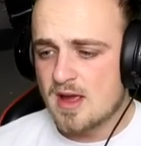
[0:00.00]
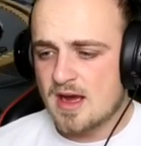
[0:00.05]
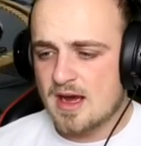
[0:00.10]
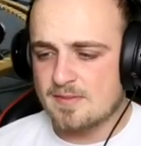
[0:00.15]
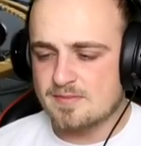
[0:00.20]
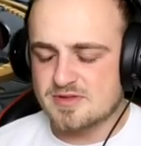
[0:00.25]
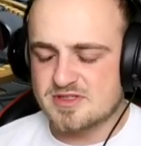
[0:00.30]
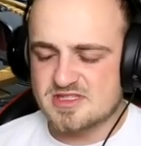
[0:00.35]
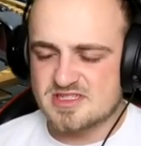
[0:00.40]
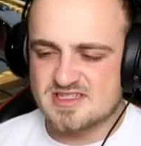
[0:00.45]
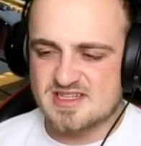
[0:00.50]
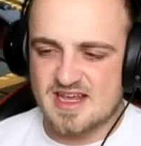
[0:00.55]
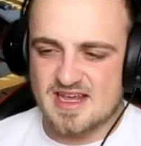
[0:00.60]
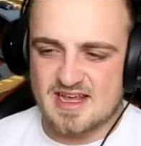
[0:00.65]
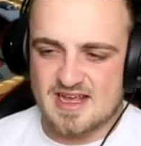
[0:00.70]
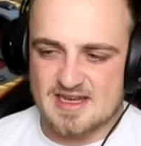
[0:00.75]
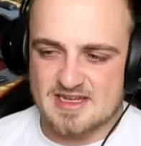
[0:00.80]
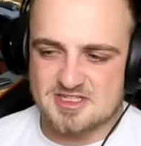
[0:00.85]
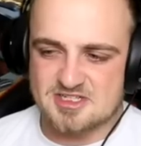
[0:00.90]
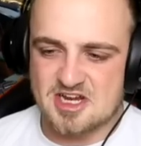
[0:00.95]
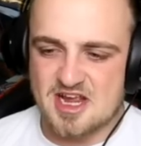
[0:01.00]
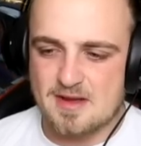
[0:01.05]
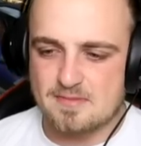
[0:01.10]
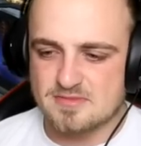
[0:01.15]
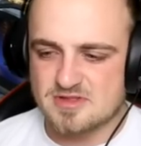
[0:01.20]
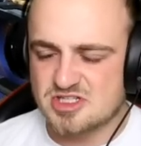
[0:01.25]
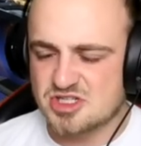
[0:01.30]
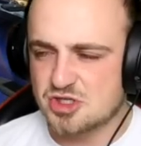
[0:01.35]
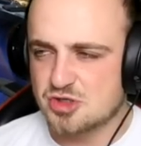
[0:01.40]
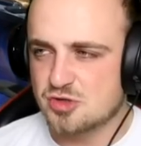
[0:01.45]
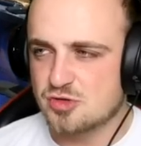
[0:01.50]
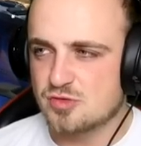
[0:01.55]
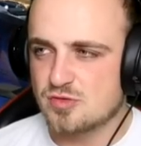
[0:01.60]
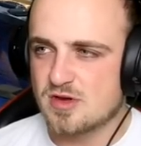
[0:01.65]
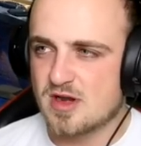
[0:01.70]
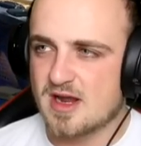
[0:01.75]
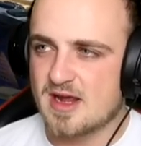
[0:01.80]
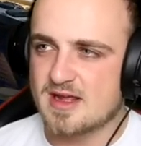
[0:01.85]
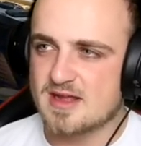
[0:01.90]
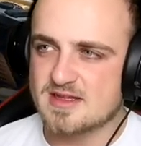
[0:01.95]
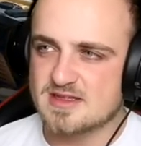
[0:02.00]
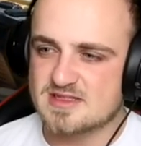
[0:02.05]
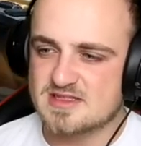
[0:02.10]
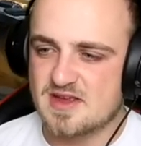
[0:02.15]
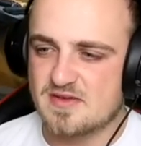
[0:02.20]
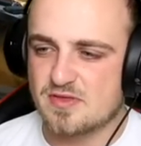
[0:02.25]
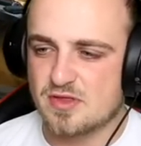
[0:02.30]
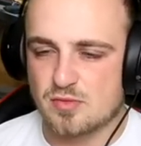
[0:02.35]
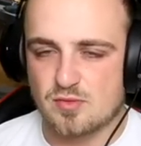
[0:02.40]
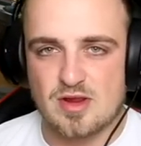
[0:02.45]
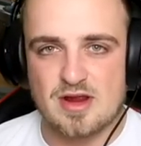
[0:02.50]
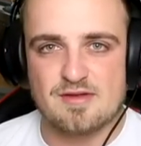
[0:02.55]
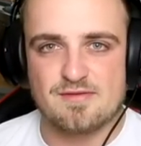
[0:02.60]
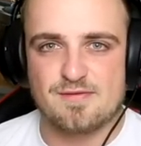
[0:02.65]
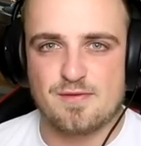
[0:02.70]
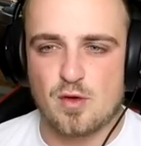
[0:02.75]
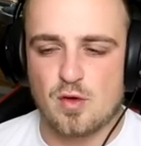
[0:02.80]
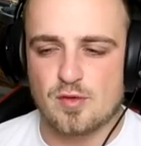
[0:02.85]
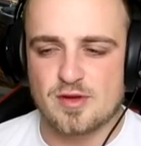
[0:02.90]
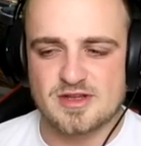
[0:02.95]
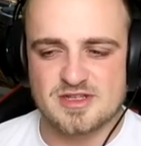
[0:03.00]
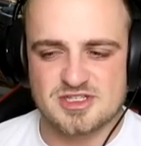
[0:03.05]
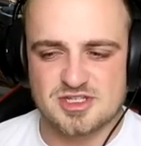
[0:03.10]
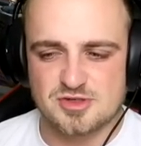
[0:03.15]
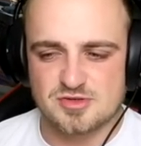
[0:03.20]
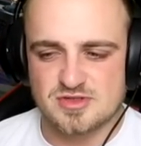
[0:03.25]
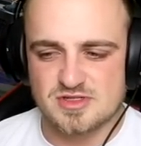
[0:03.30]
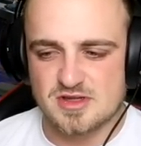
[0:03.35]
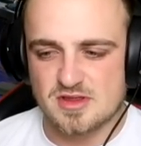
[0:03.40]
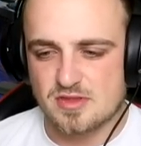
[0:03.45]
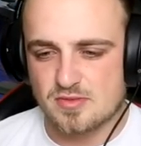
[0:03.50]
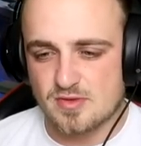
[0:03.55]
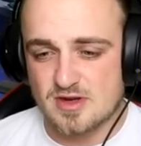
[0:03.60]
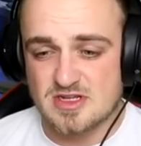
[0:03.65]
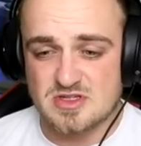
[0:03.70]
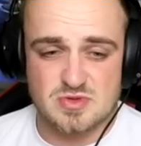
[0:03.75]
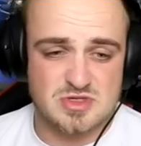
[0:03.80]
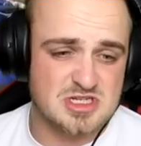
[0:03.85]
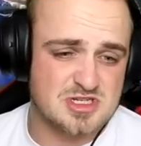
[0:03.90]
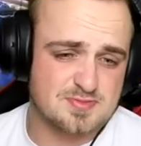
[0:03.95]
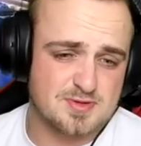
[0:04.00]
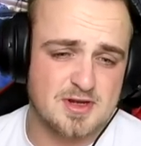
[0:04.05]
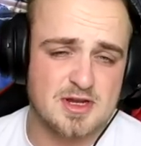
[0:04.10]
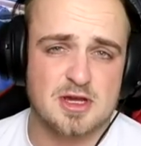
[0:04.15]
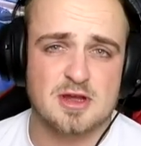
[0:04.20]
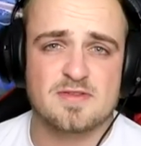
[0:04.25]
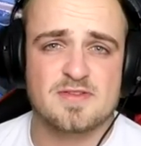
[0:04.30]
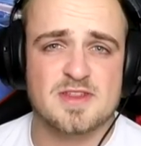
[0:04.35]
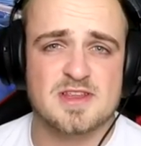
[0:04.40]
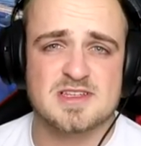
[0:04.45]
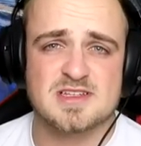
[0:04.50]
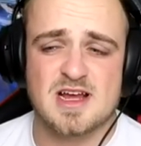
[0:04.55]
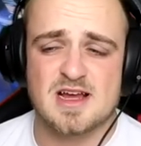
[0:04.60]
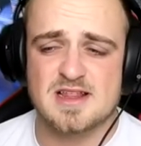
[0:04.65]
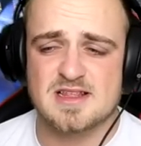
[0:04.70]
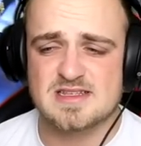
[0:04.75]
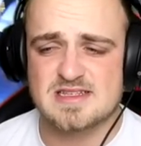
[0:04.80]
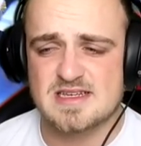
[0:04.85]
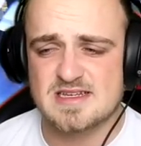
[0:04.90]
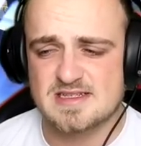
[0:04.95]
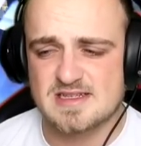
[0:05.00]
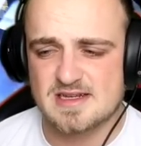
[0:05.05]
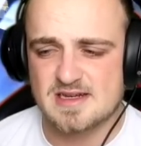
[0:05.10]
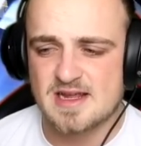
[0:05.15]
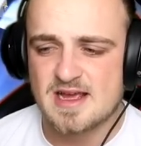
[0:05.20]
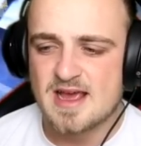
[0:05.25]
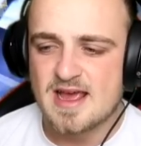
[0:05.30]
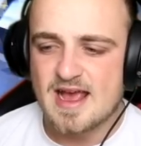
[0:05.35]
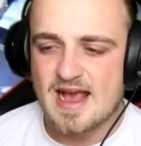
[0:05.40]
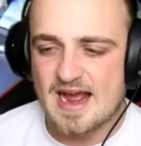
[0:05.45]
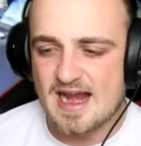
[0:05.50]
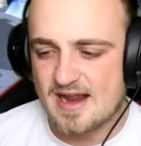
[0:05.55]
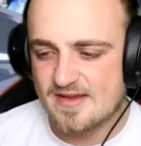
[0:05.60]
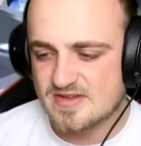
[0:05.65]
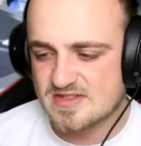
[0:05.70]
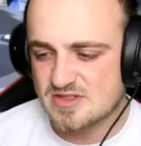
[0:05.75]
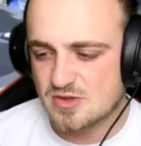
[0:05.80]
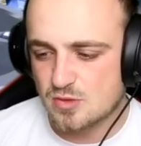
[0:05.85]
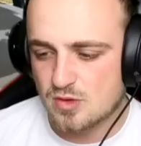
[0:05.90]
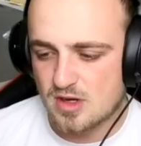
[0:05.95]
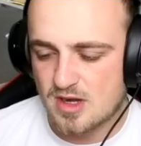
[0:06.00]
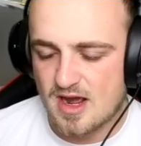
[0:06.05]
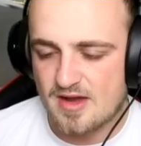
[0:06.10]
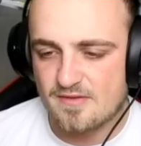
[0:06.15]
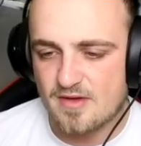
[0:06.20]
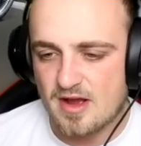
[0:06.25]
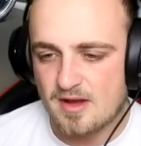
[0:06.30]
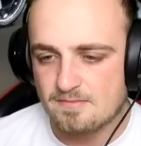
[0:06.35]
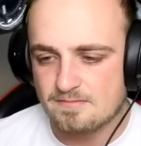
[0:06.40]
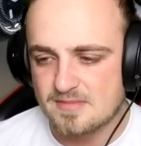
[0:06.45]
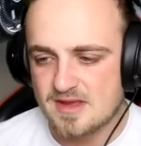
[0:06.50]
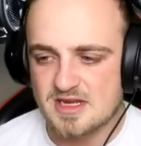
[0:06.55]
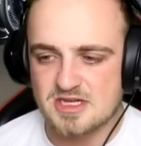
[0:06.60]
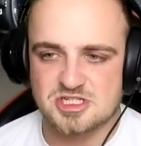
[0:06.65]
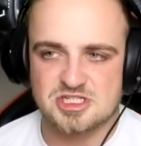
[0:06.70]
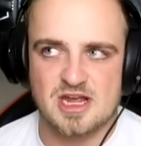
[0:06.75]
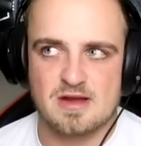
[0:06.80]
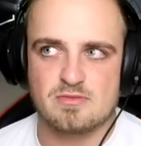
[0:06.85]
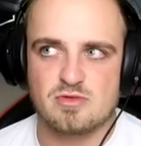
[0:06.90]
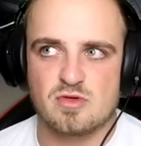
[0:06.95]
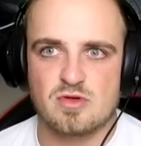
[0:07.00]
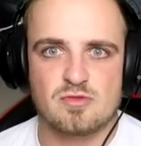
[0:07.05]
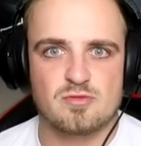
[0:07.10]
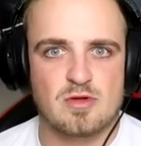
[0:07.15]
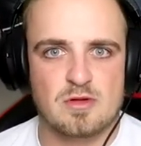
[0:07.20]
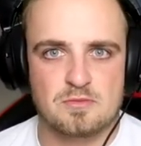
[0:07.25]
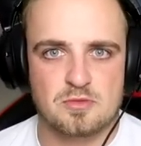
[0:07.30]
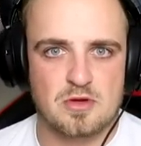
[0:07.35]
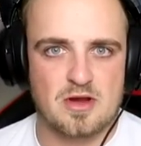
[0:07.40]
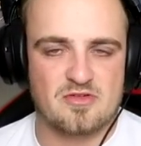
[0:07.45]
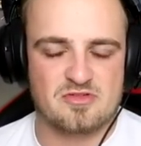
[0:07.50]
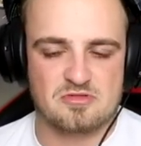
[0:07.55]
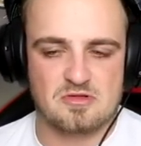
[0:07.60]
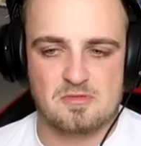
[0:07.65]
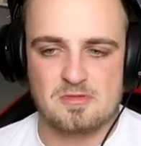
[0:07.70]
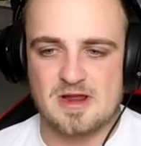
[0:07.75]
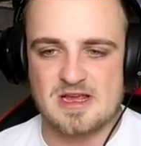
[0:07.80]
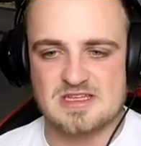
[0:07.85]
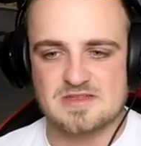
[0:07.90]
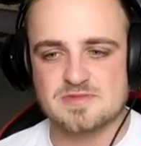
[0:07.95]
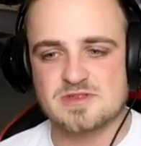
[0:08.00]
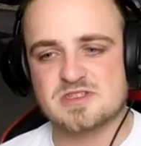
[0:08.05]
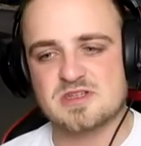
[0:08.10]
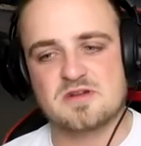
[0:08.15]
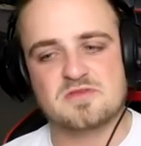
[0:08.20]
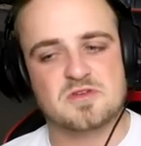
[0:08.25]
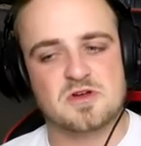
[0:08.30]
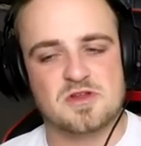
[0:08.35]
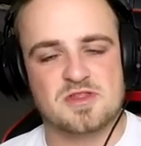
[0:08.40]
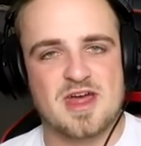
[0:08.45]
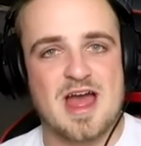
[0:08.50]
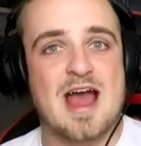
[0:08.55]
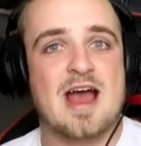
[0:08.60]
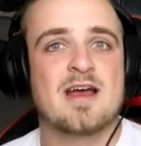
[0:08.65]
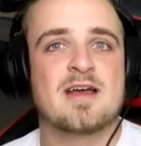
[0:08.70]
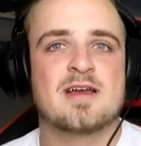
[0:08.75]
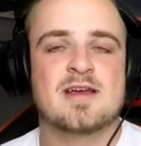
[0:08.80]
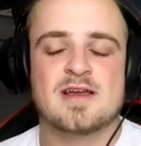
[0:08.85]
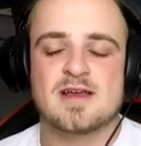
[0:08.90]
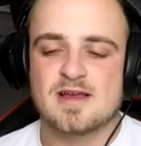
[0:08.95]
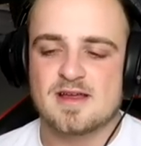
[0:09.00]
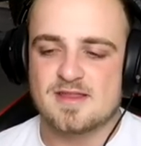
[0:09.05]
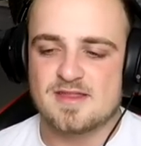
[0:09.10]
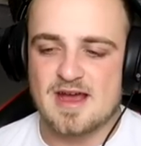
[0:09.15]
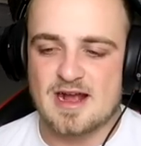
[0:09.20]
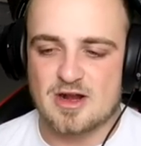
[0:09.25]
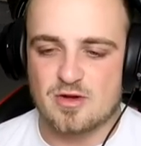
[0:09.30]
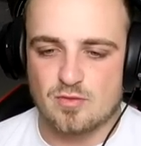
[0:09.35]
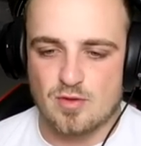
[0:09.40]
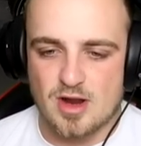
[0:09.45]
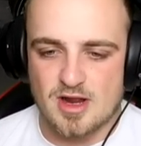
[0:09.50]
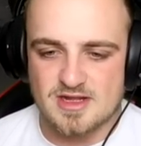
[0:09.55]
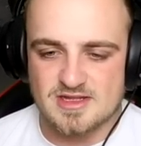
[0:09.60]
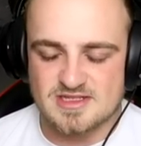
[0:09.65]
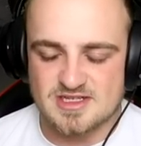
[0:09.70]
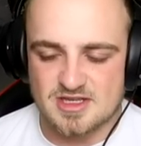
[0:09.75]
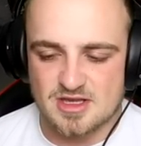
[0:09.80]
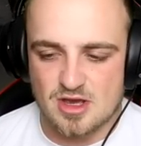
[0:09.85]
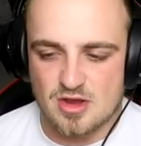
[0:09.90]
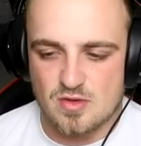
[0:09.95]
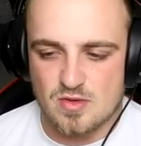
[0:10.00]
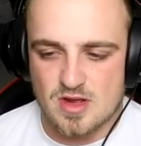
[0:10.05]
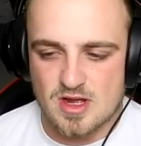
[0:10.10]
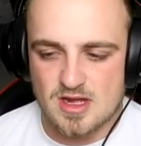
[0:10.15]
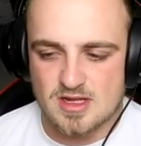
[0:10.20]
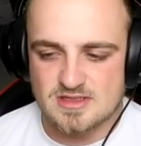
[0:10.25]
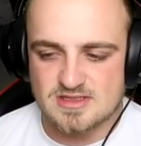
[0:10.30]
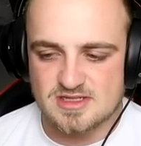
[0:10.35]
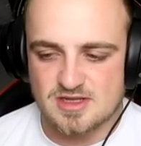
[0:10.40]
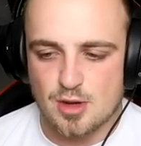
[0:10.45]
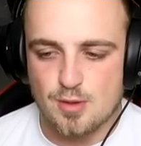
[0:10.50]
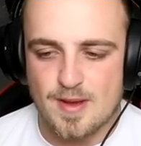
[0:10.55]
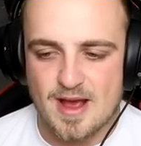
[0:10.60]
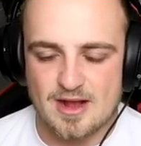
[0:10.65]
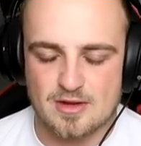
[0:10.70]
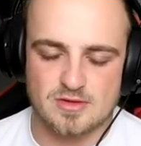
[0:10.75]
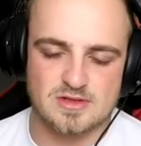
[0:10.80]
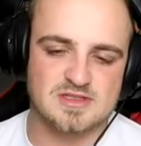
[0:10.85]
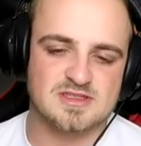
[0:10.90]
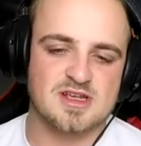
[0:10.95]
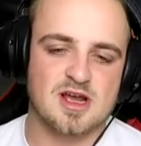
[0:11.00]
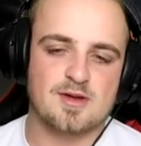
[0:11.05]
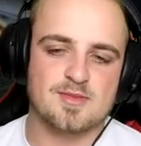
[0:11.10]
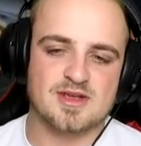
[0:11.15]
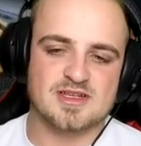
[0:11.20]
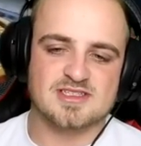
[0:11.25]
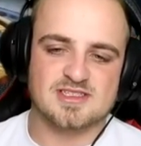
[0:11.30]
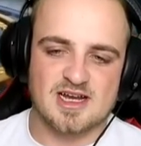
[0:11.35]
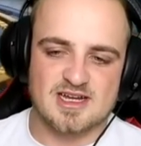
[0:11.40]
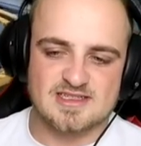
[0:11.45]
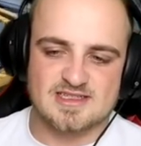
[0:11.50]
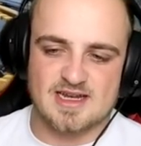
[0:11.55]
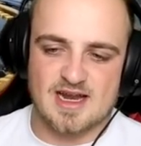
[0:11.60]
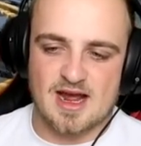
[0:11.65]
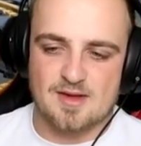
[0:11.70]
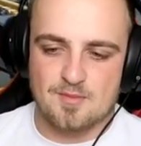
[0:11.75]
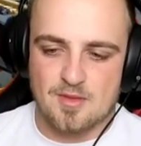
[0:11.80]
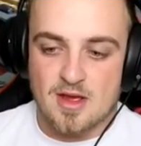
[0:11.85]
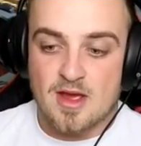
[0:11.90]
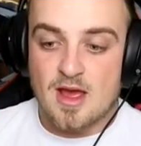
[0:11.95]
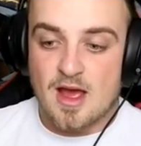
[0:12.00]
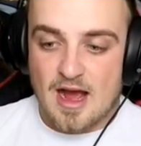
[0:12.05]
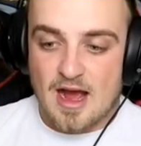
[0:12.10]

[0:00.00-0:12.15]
I'm sitting in champ two, like div three and four in twos and threes, which is pretty good for the start of the season. And I still got, I'm in champ two in Rumble after my placement, so I've got that that grind to go uh, to go back on. So I'm excited. I'm